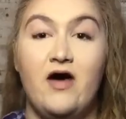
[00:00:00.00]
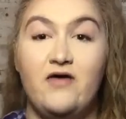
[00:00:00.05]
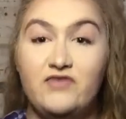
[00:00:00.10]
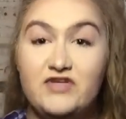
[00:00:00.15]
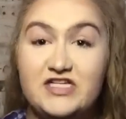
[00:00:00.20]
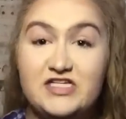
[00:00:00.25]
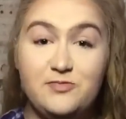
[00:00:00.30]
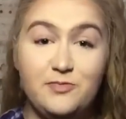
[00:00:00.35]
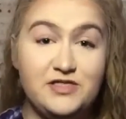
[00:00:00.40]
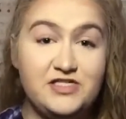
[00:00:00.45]
for
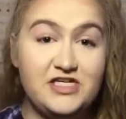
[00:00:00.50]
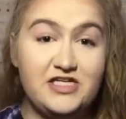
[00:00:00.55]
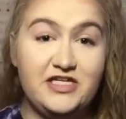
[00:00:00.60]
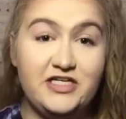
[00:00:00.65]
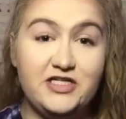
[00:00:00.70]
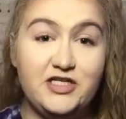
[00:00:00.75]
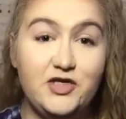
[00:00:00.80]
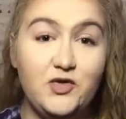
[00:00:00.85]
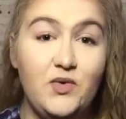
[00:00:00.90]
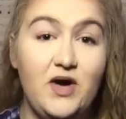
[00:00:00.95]
this
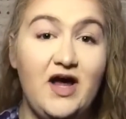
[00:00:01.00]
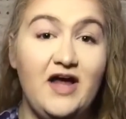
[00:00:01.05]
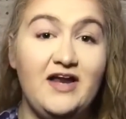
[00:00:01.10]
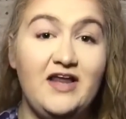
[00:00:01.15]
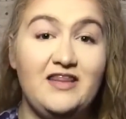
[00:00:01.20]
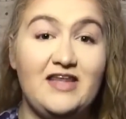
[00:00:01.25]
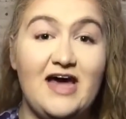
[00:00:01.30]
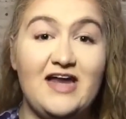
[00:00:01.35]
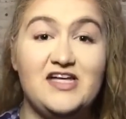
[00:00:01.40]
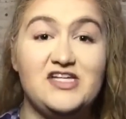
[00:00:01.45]
particular
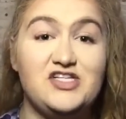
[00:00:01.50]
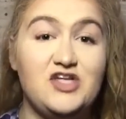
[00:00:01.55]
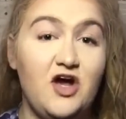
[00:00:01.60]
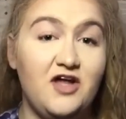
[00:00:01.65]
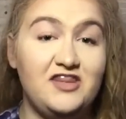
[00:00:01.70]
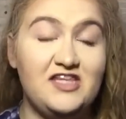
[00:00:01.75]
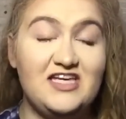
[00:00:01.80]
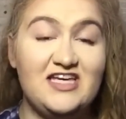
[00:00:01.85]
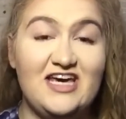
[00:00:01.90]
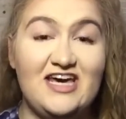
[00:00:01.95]
one, that is
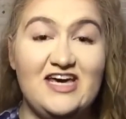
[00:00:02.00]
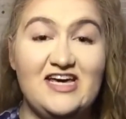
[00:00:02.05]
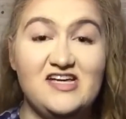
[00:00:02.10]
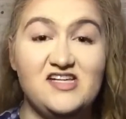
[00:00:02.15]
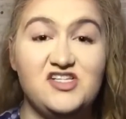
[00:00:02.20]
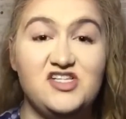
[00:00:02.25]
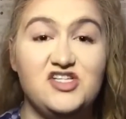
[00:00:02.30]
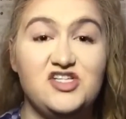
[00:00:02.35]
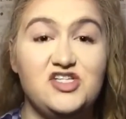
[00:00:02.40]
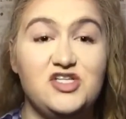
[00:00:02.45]
not the
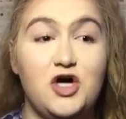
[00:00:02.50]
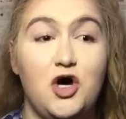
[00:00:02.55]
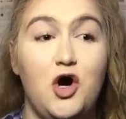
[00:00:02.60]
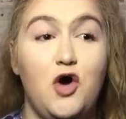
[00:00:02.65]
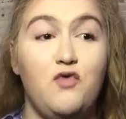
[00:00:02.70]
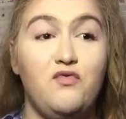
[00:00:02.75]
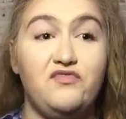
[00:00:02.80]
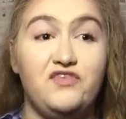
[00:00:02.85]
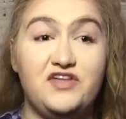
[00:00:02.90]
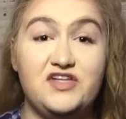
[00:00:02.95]
case.
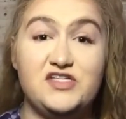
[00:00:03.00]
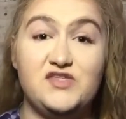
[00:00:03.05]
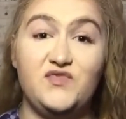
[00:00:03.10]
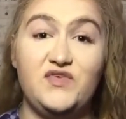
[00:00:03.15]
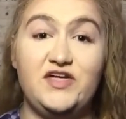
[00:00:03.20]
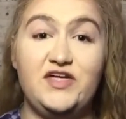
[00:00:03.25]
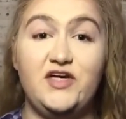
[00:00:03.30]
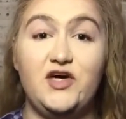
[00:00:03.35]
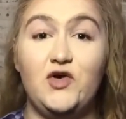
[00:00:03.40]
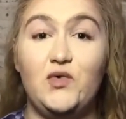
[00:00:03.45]
So for this
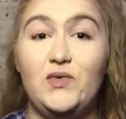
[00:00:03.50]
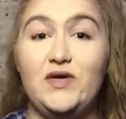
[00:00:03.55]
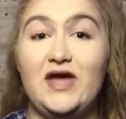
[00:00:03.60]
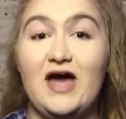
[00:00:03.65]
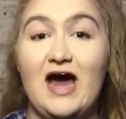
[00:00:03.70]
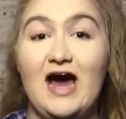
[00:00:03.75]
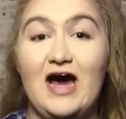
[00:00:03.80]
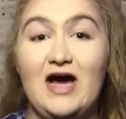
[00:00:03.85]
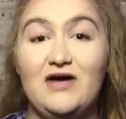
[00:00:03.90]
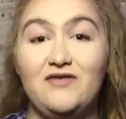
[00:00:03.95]
video, we
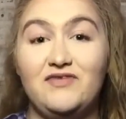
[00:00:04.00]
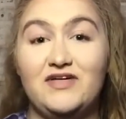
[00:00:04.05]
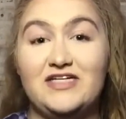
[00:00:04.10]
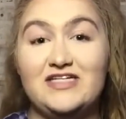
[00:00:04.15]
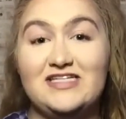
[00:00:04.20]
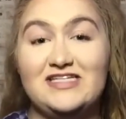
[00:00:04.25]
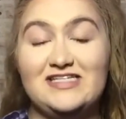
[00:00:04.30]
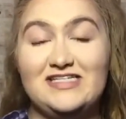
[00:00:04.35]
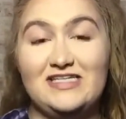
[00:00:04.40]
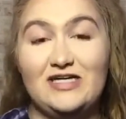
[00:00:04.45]
have
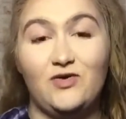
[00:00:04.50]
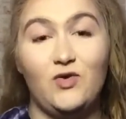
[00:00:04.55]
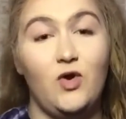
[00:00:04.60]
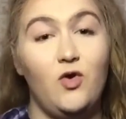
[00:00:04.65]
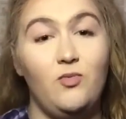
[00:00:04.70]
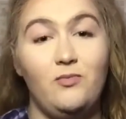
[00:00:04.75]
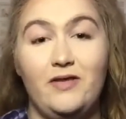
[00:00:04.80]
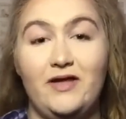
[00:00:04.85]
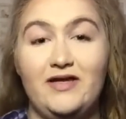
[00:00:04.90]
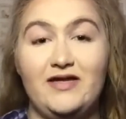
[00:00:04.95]

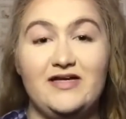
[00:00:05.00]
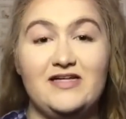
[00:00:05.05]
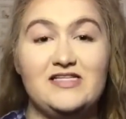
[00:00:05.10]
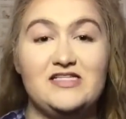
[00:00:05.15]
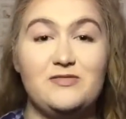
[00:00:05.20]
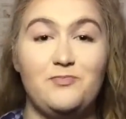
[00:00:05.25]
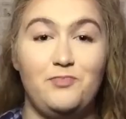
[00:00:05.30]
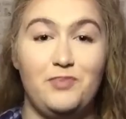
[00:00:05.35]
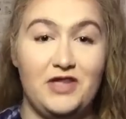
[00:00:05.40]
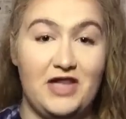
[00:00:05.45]
zero
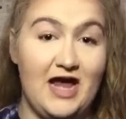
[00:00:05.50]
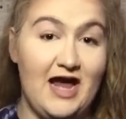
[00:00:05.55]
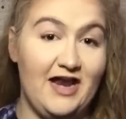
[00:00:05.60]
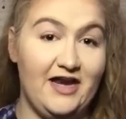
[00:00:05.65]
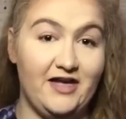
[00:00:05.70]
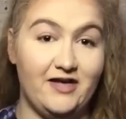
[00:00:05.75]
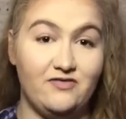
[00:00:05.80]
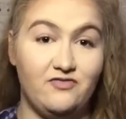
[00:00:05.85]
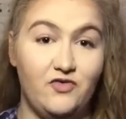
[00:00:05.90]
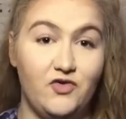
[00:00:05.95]
minutes
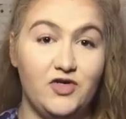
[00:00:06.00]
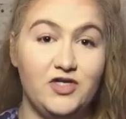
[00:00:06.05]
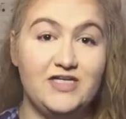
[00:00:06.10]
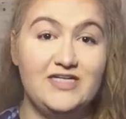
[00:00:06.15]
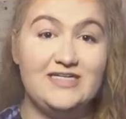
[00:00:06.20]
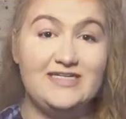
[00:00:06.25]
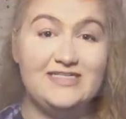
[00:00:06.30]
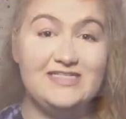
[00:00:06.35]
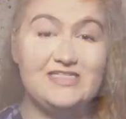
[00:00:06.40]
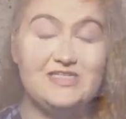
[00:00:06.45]
planning for
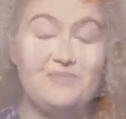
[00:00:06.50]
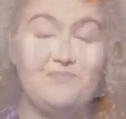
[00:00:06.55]
it.